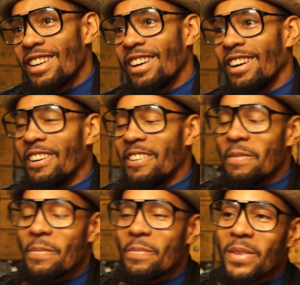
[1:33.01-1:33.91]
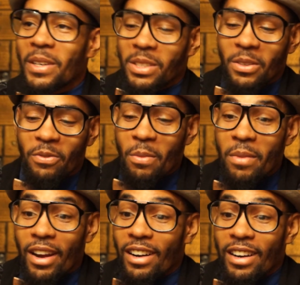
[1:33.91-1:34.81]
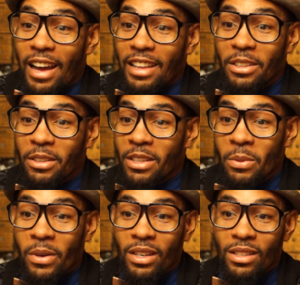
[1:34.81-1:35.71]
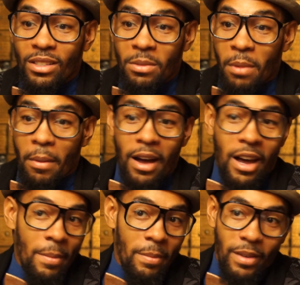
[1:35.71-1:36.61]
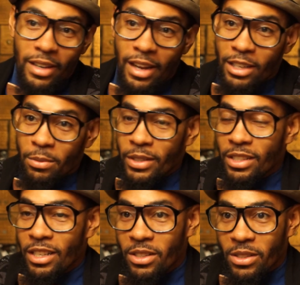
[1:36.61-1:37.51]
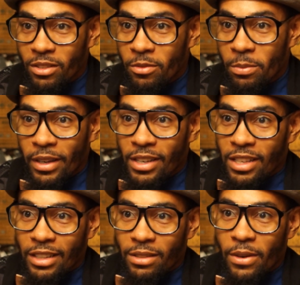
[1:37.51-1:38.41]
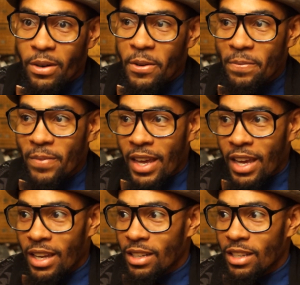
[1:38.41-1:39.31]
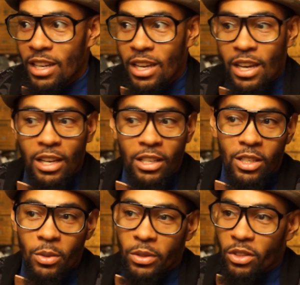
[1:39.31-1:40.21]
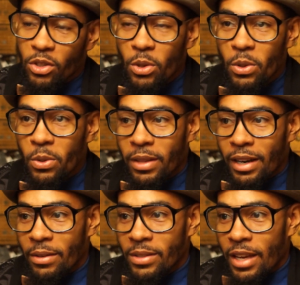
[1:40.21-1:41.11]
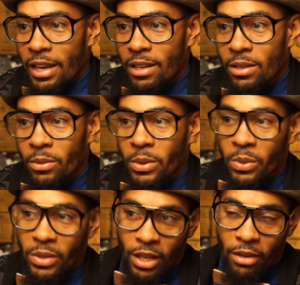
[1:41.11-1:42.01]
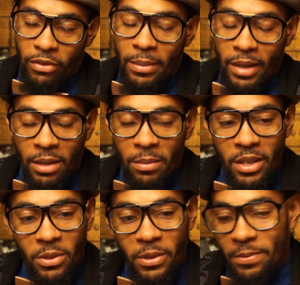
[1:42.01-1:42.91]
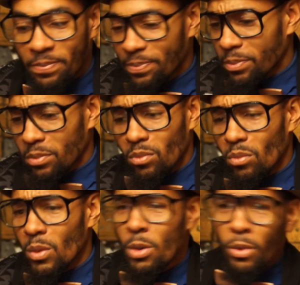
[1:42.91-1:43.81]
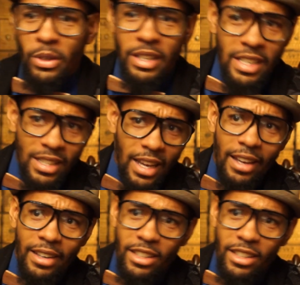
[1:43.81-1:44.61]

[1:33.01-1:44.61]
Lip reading: You know, so from there, I literally went to my mom and I expressed an interest of playing saxophone, and she went to the school that I was at, which was Fleming Elementary, over on the east side of